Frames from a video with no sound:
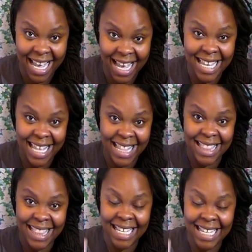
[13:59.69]

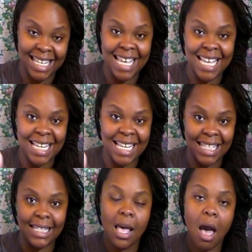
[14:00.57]
Again, this
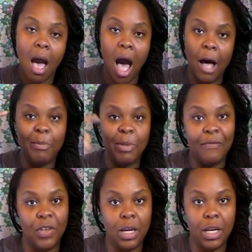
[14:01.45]
is the
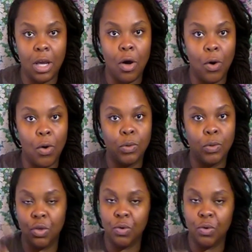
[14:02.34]
video to